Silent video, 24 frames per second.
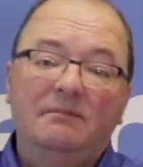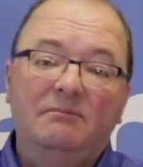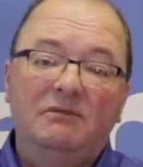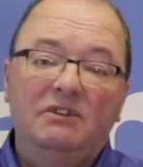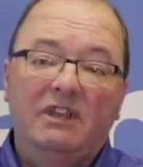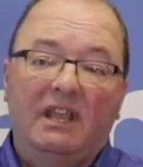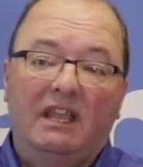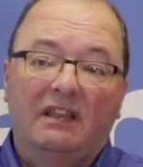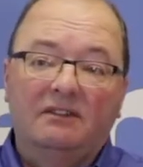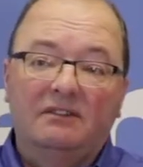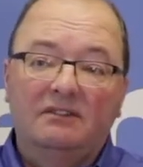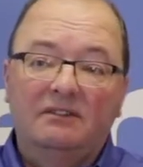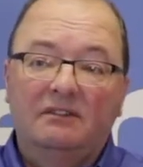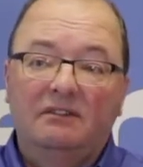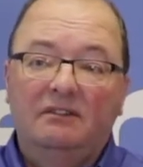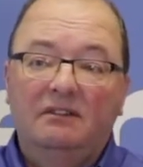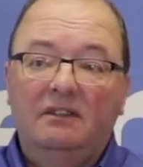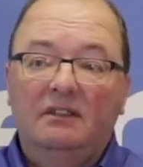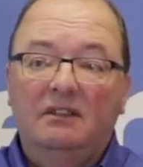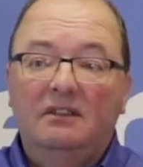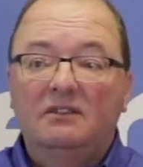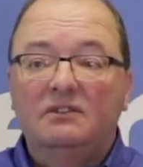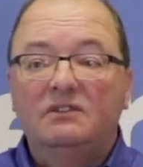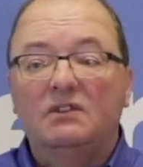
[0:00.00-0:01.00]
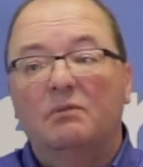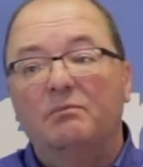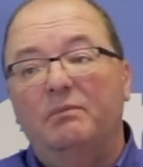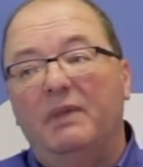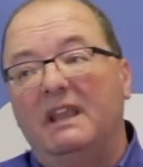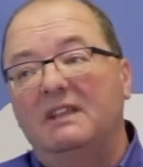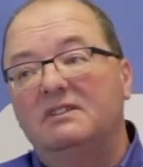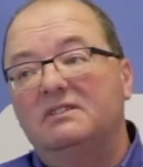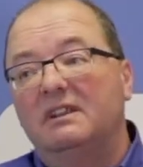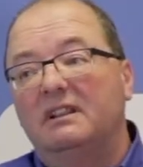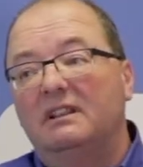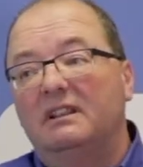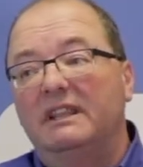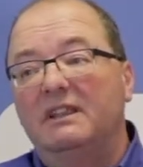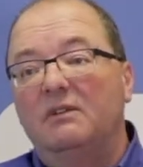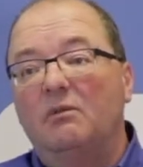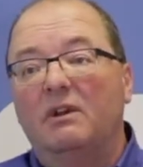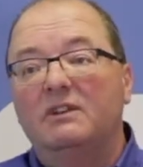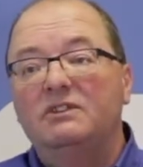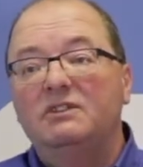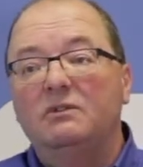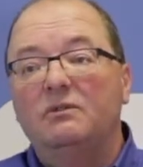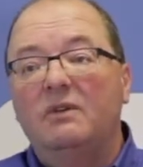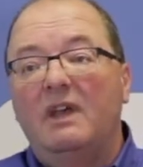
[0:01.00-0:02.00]
gens. So basically
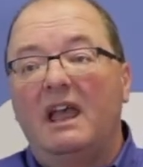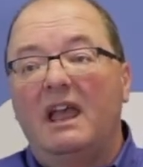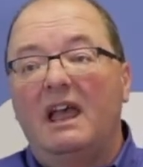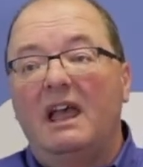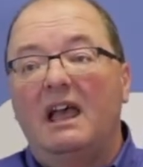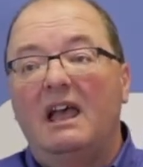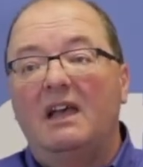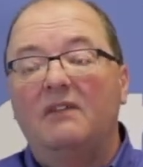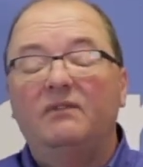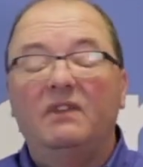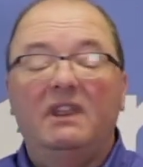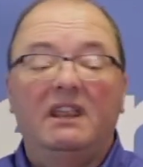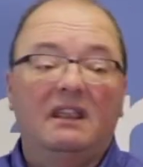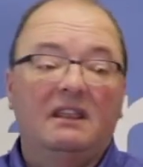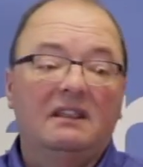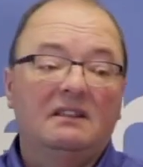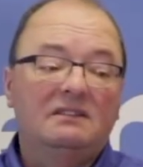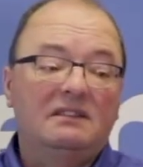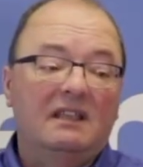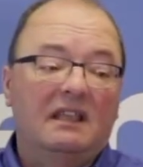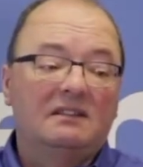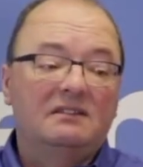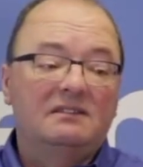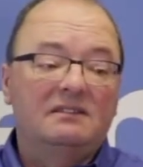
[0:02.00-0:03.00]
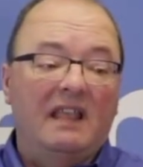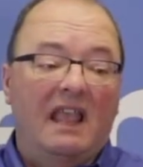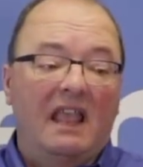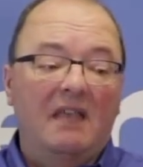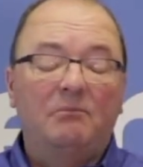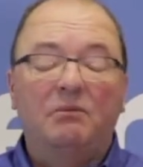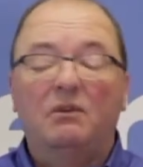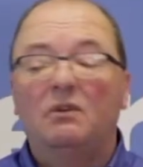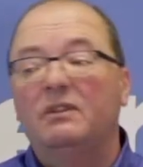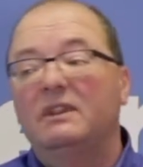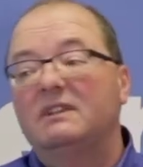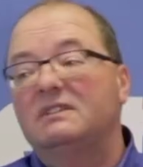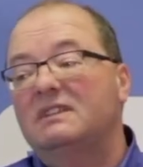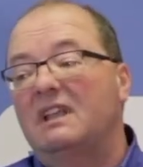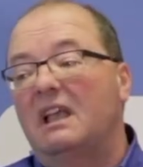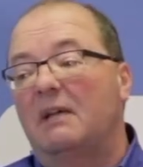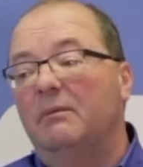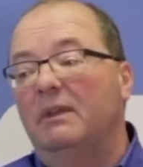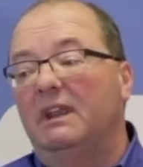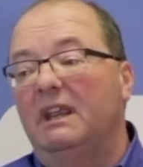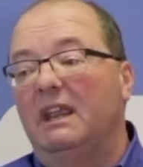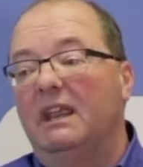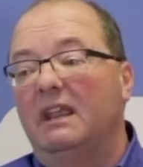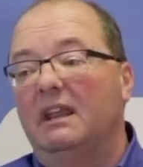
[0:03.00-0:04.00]
what you have is a sample that's
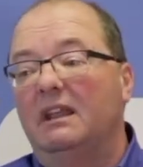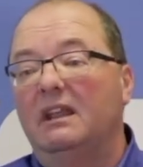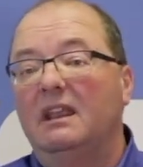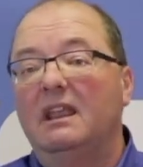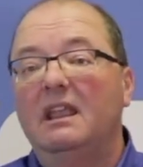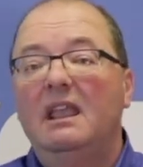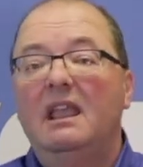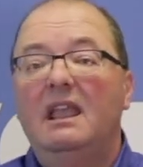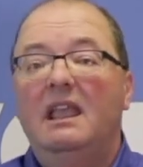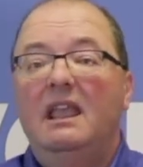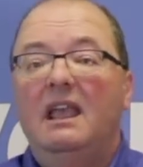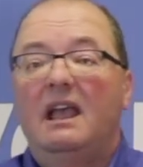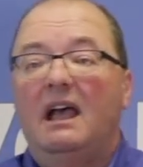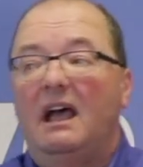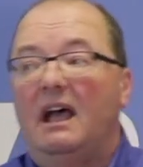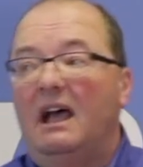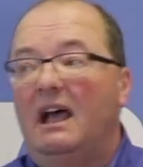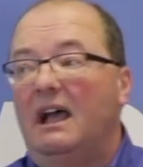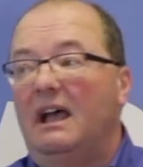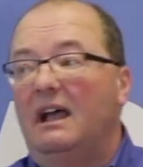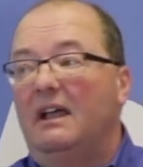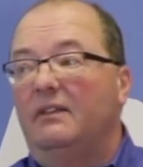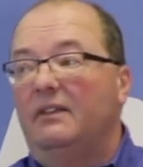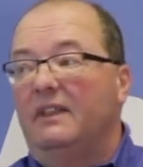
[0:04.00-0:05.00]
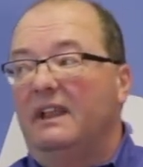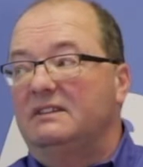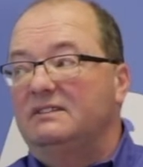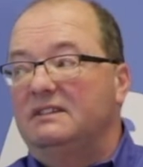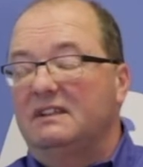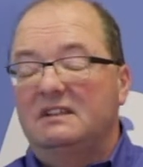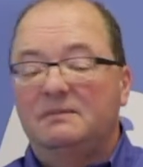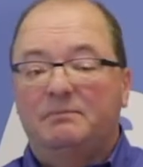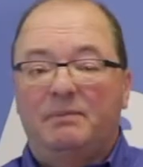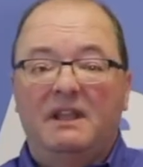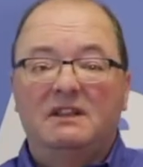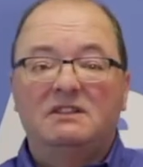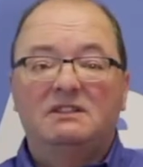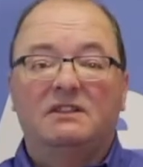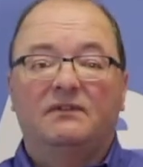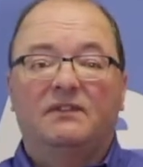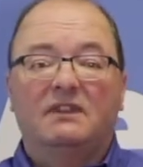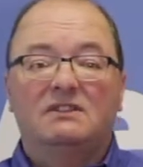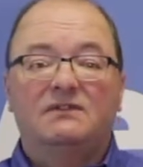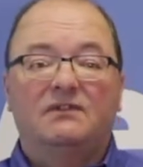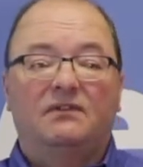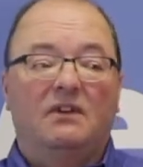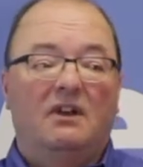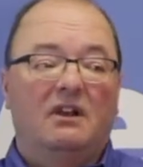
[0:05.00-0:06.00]
coming in that's expensive
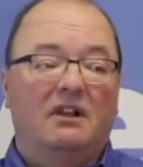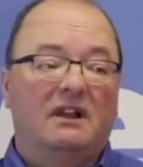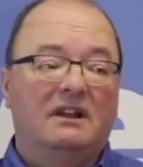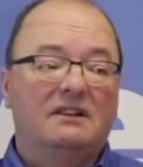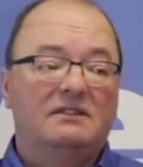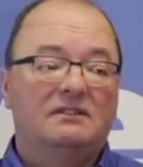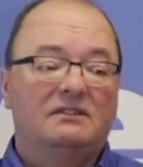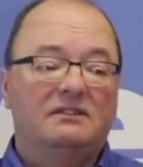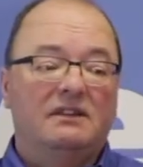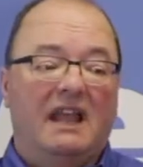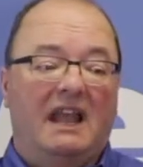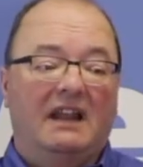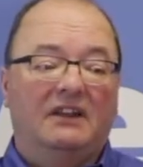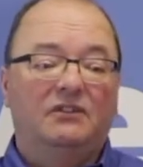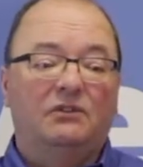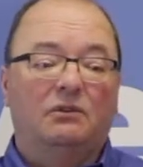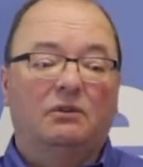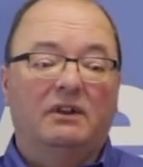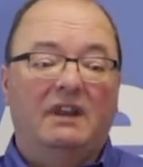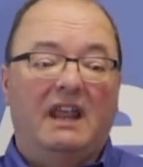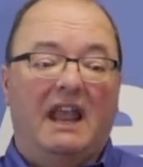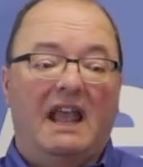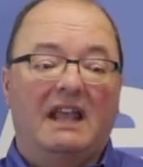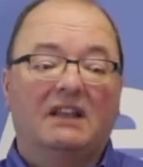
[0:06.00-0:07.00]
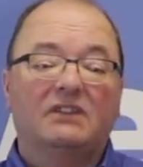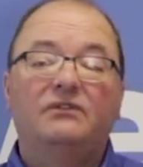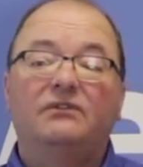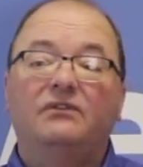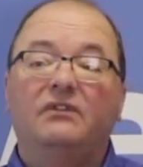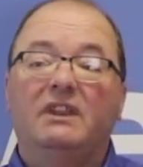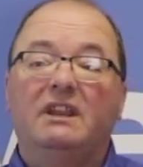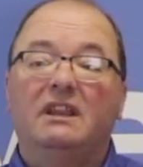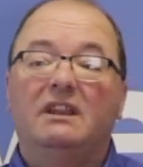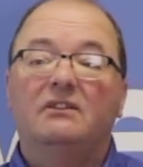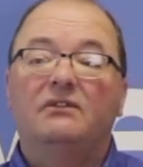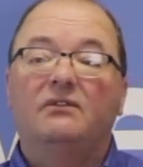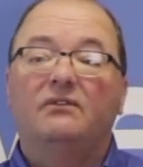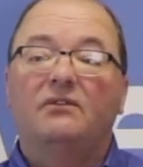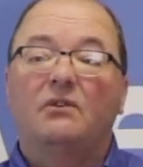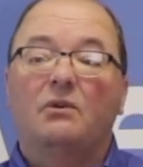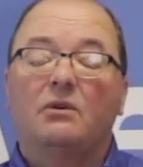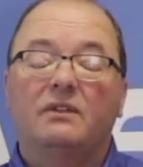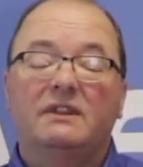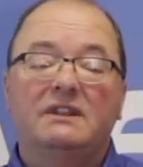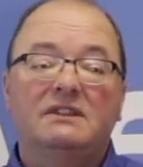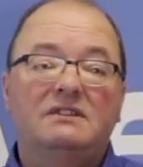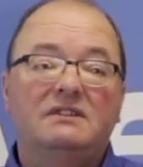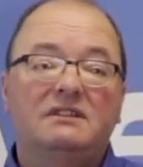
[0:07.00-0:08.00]
as far as natural gas feed
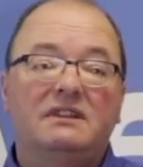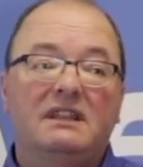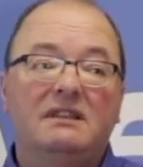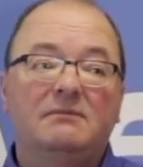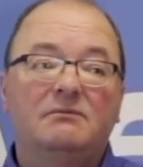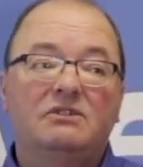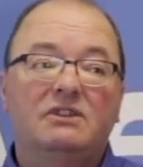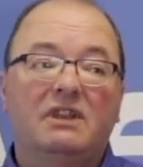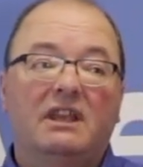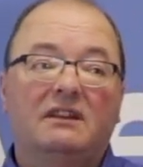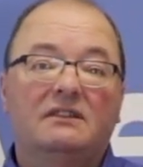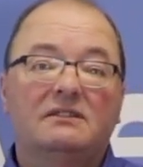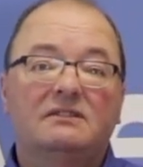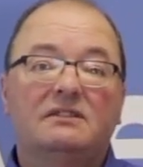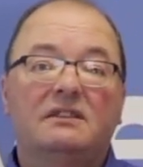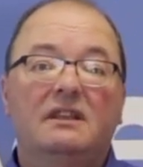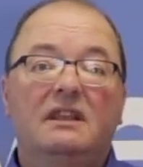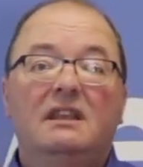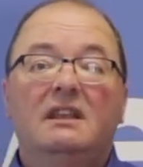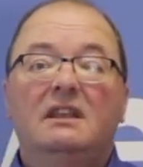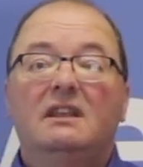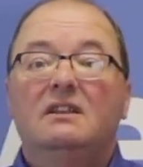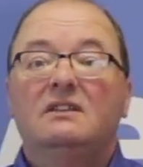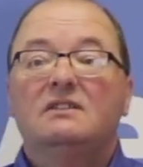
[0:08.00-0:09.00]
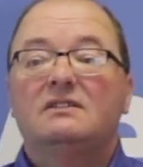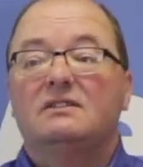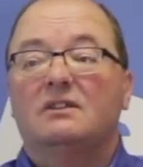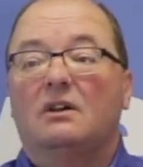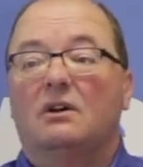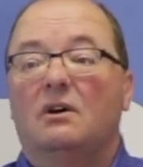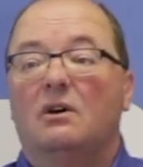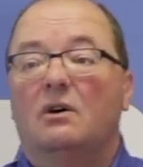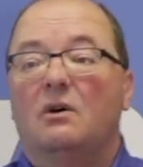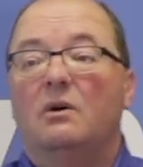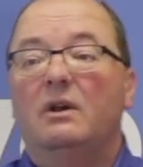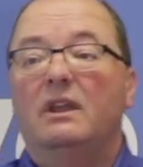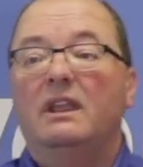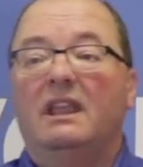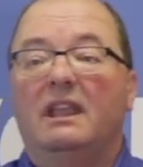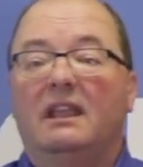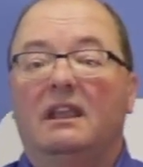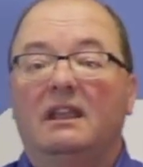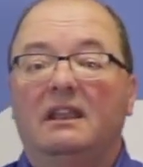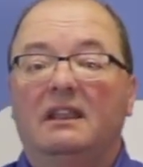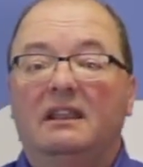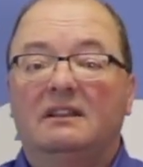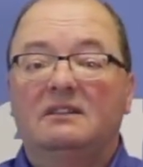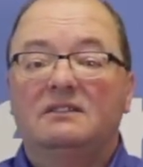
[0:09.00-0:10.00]
for these steam gens. So
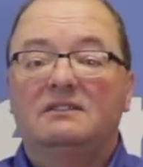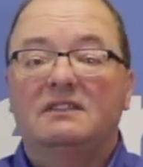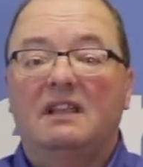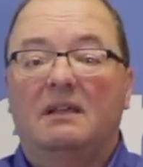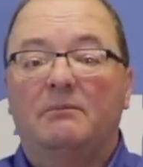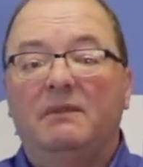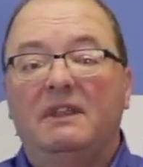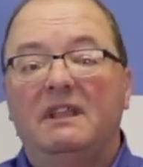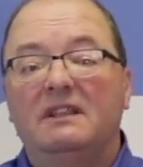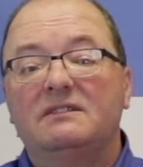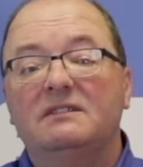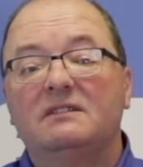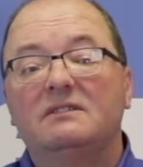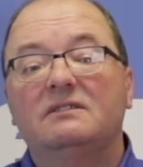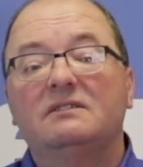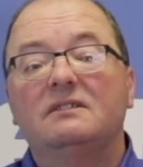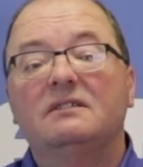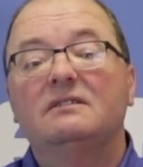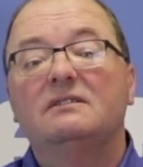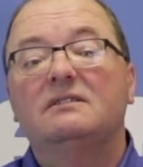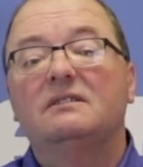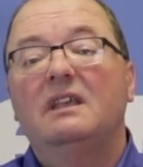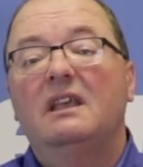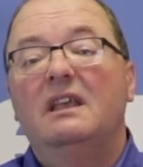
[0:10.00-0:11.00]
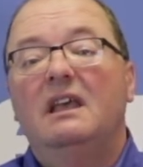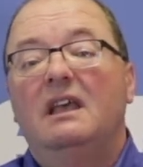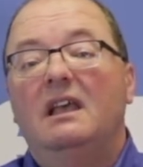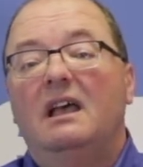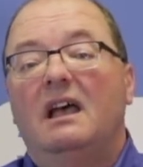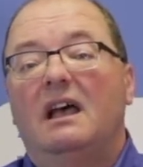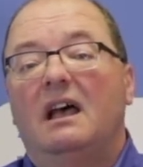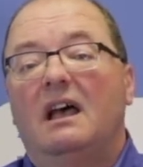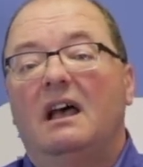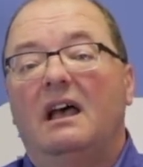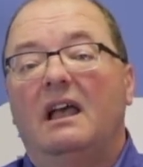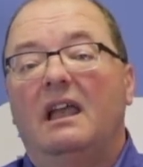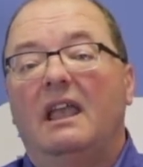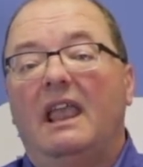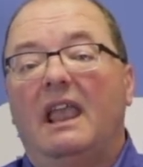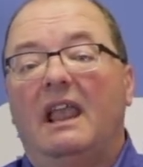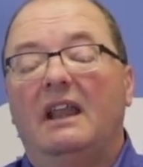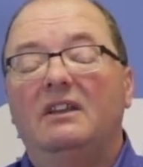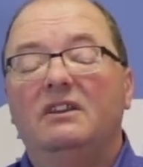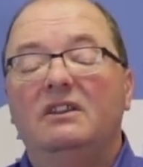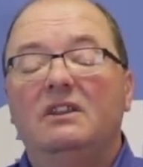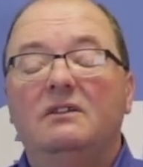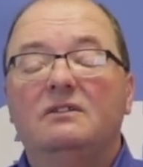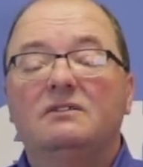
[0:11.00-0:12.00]
in some instances,
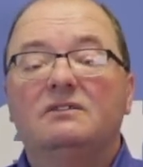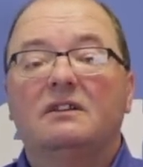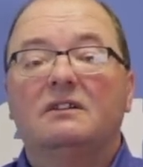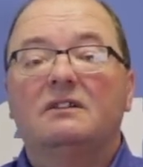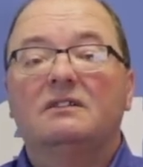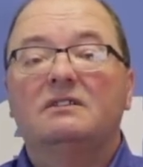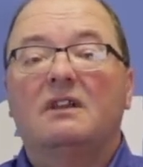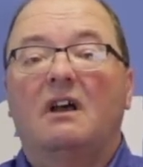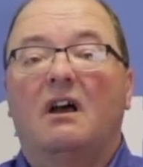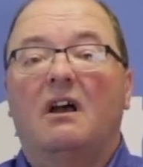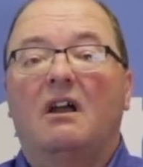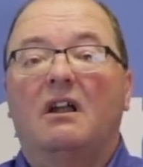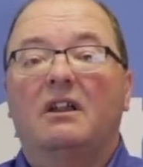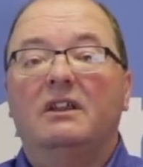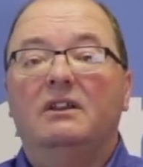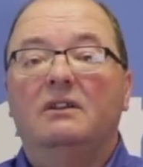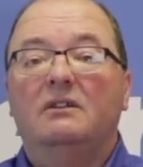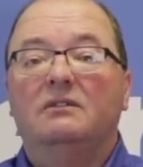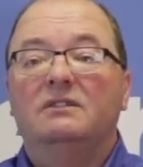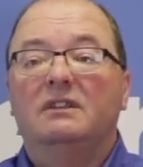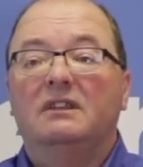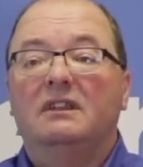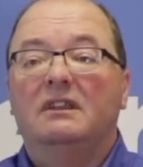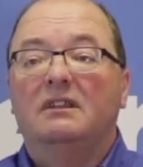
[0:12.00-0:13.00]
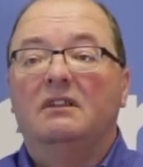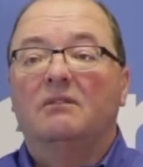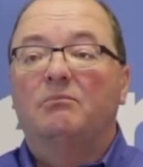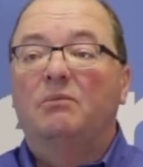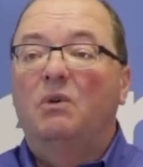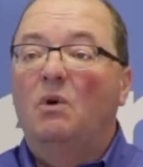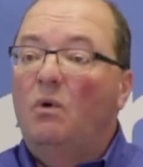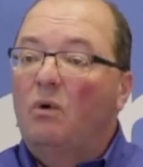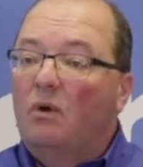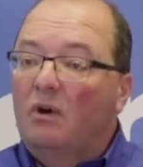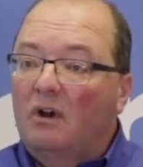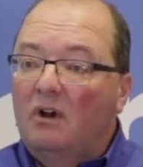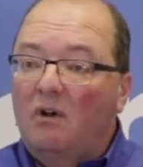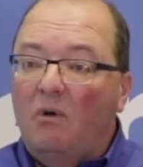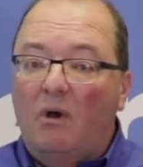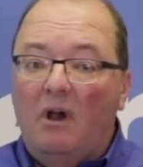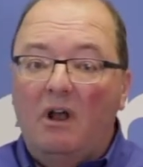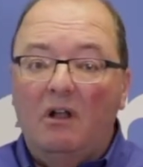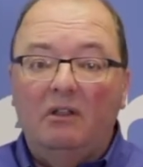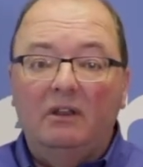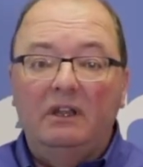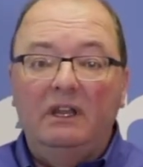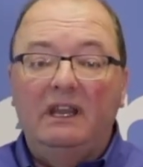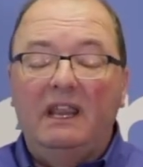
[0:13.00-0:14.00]
end users are using poor
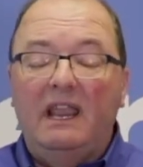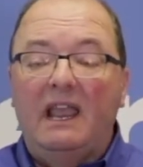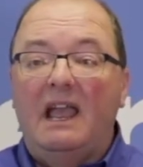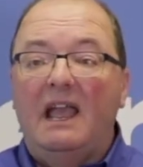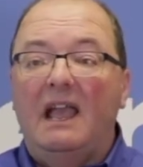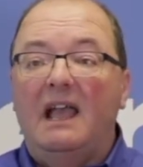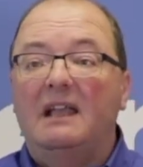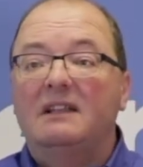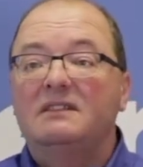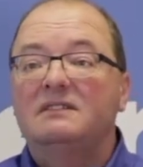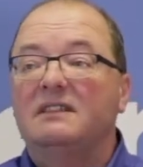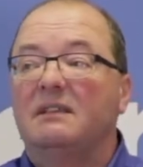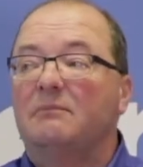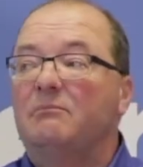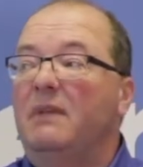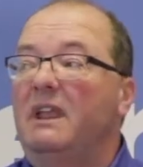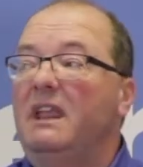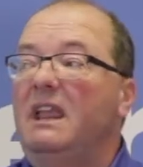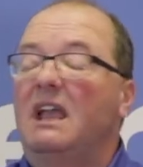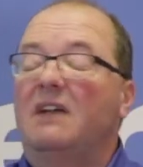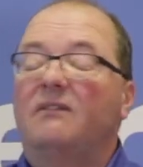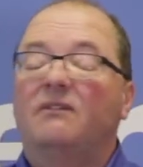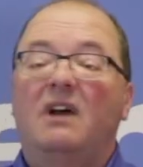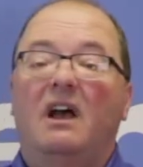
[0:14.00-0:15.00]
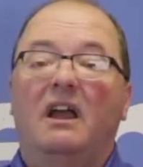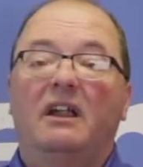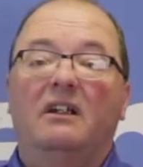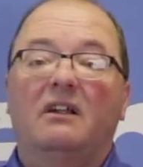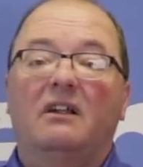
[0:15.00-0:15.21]
quality gas. It may have higher